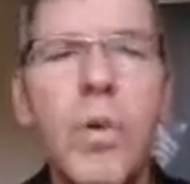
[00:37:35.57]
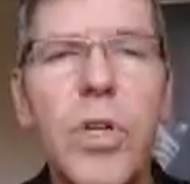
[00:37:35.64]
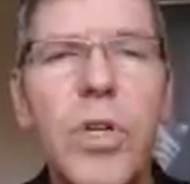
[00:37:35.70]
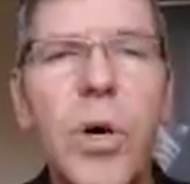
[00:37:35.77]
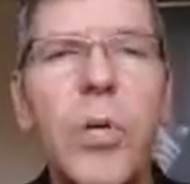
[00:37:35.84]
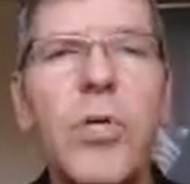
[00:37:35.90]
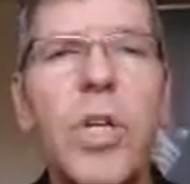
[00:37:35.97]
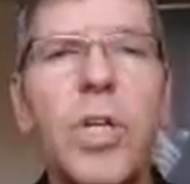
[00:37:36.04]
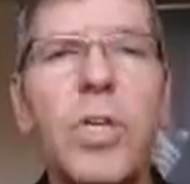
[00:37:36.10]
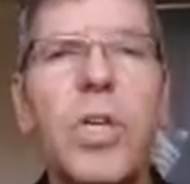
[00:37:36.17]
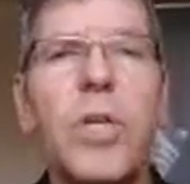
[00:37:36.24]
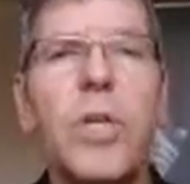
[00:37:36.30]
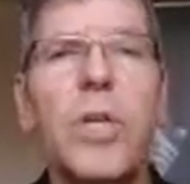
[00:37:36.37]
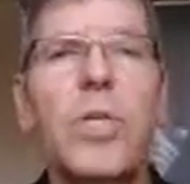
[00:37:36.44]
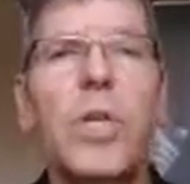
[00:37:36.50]
We don't need to
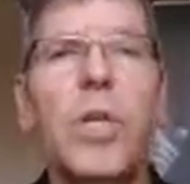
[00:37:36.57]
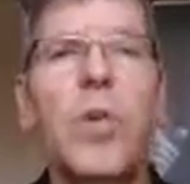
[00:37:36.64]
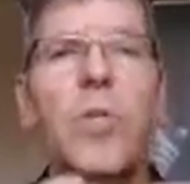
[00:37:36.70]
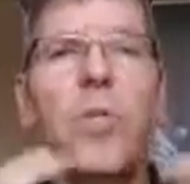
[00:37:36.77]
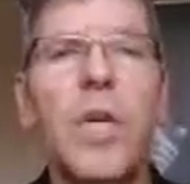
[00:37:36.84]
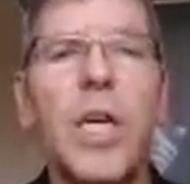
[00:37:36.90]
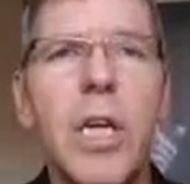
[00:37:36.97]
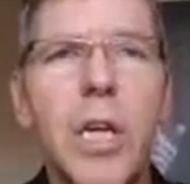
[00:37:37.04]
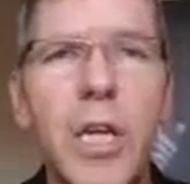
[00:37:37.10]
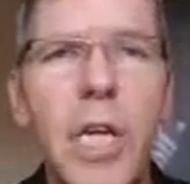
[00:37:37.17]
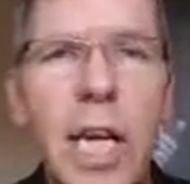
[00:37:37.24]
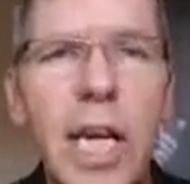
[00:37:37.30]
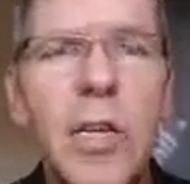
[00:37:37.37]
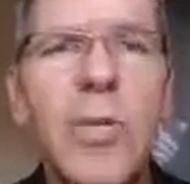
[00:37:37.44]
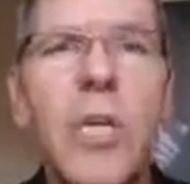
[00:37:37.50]
do this alone. We can
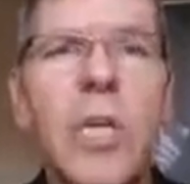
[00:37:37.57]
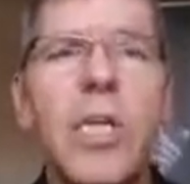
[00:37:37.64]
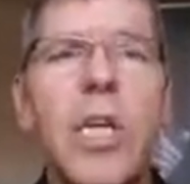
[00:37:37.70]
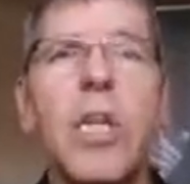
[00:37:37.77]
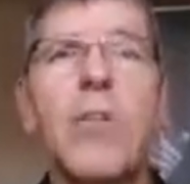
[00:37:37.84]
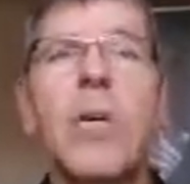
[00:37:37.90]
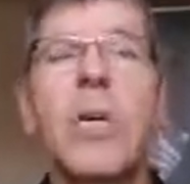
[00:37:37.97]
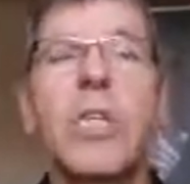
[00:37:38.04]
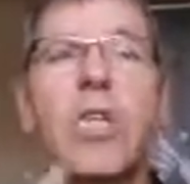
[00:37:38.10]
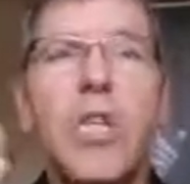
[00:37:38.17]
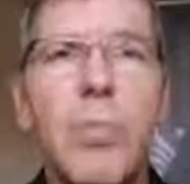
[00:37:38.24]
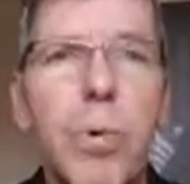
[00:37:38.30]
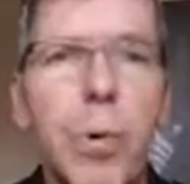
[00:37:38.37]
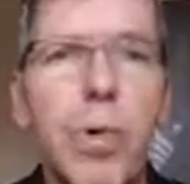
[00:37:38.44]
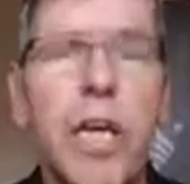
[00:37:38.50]
connect with each other, we can
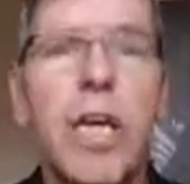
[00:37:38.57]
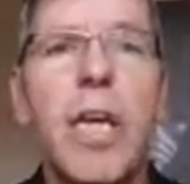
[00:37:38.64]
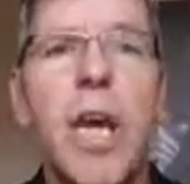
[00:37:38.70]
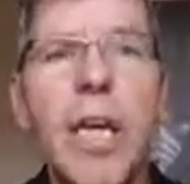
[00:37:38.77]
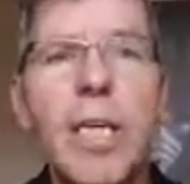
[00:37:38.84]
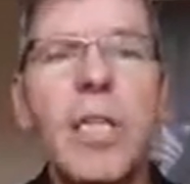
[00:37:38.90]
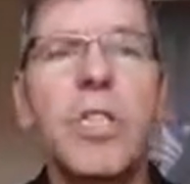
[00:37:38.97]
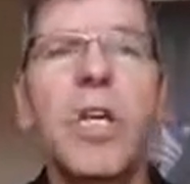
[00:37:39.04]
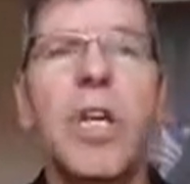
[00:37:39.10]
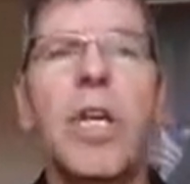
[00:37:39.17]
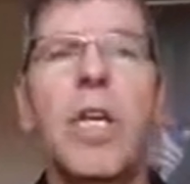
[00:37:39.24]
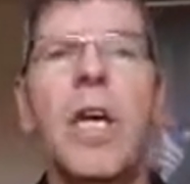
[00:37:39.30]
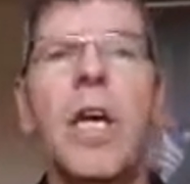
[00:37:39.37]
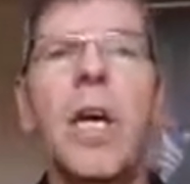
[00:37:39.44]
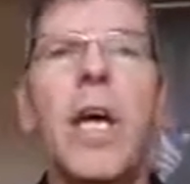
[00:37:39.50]
support and guide each
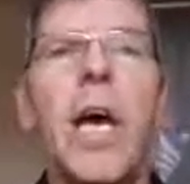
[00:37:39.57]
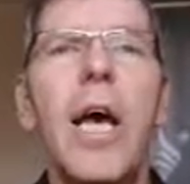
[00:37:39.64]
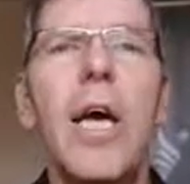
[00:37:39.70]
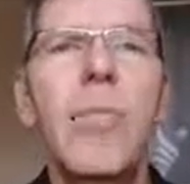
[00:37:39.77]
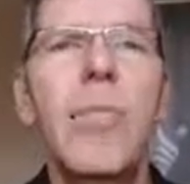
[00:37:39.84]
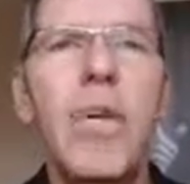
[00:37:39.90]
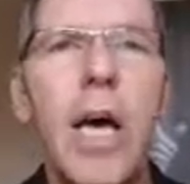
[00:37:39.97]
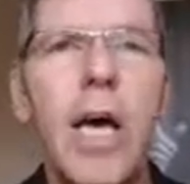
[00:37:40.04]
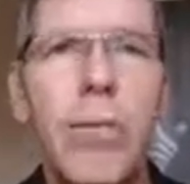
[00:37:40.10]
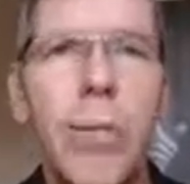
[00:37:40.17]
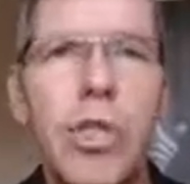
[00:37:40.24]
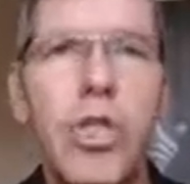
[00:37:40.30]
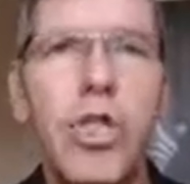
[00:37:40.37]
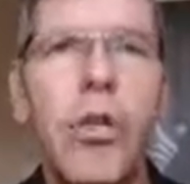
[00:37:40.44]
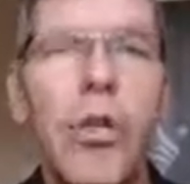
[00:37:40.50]
other, and we are
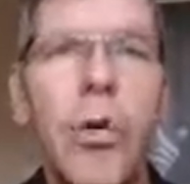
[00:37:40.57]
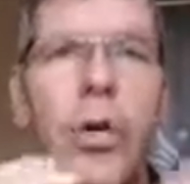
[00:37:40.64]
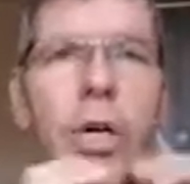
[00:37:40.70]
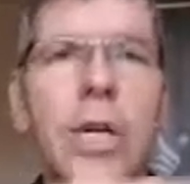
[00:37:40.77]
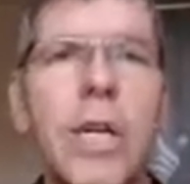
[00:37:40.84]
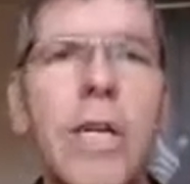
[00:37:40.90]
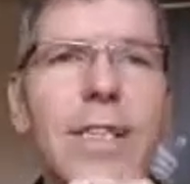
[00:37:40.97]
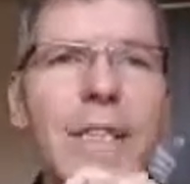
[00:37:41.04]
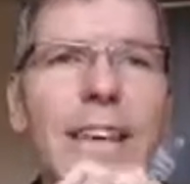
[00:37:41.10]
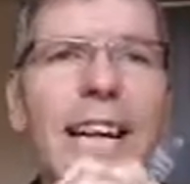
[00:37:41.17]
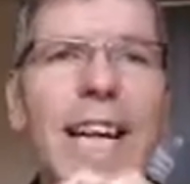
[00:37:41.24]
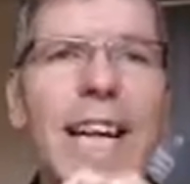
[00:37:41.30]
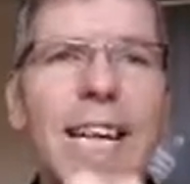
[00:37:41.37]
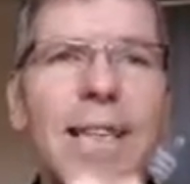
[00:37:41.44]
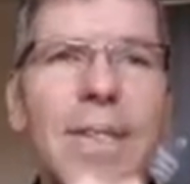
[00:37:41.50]
much stronger
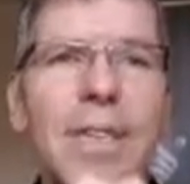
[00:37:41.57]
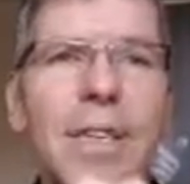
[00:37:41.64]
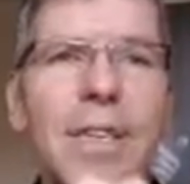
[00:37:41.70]
together.